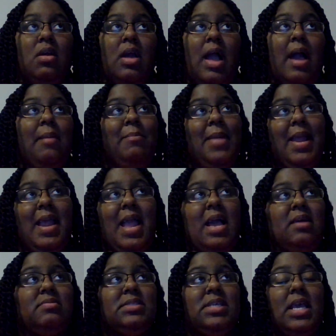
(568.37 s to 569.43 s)
I may
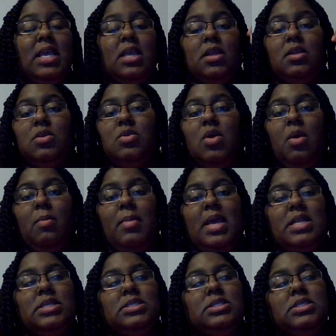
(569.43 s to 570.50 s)
have taken, you know,
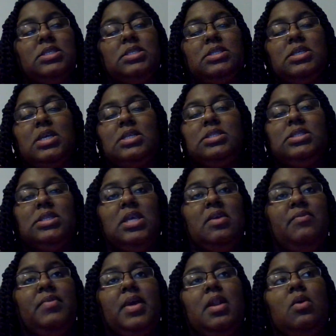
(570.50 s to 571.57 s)
medicine to see
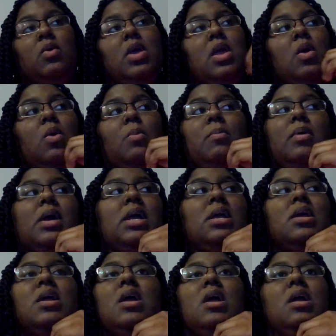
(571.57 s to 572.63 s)
if it'll help,
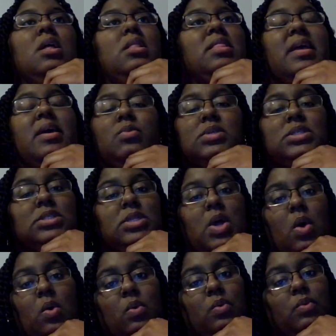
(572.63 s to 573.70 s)
but there was
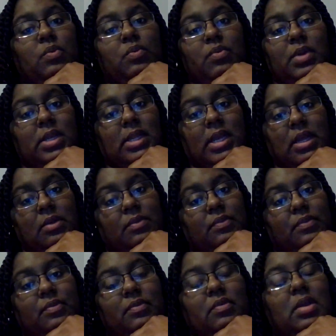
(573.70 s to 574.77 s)
no
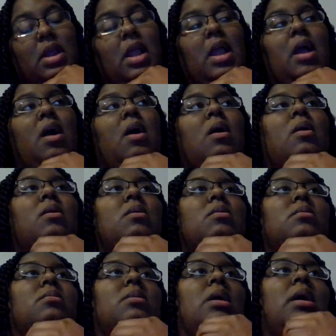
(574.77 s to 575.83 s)
relief at all.